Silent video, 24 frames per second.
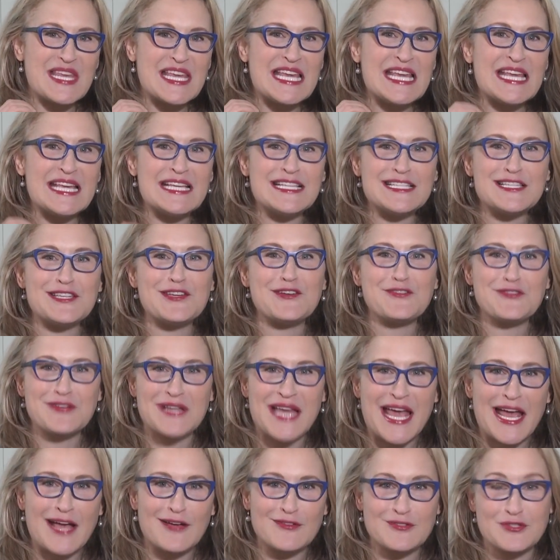easier
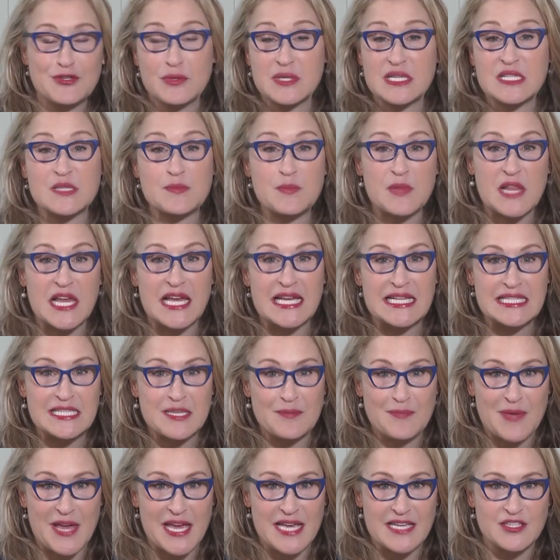now to explain to
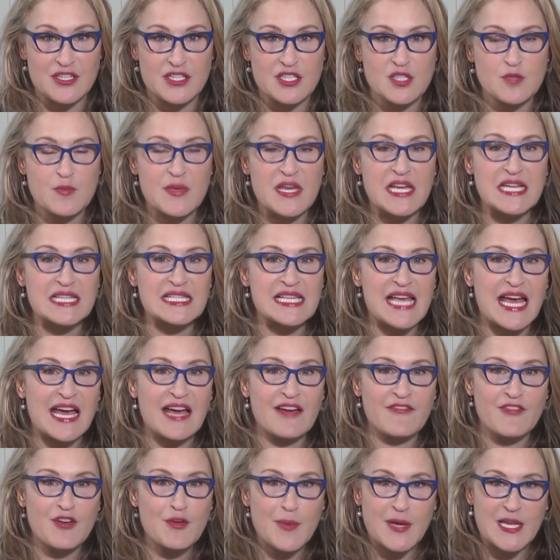patients because
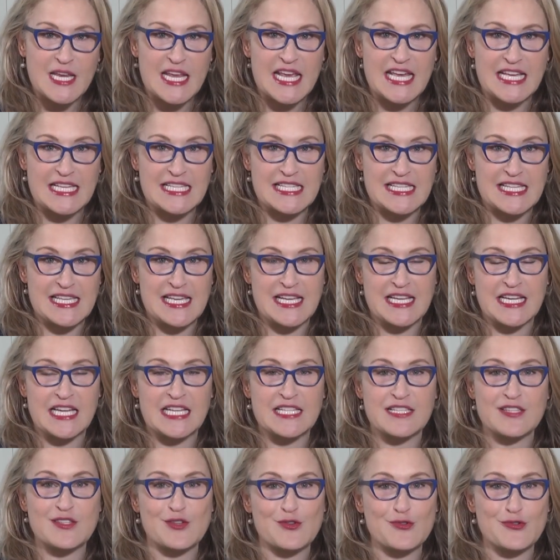everybody has seen
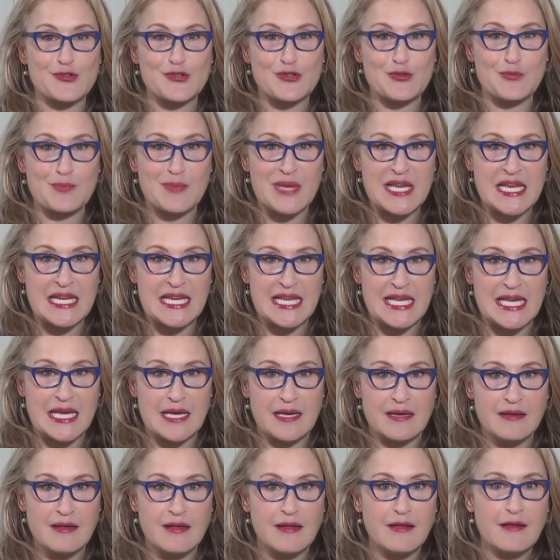on social
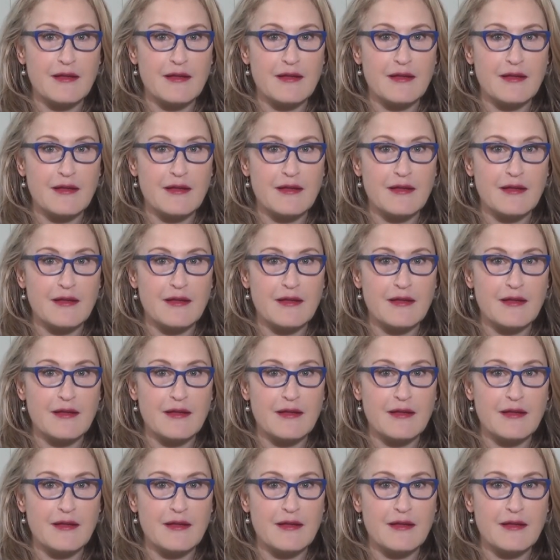media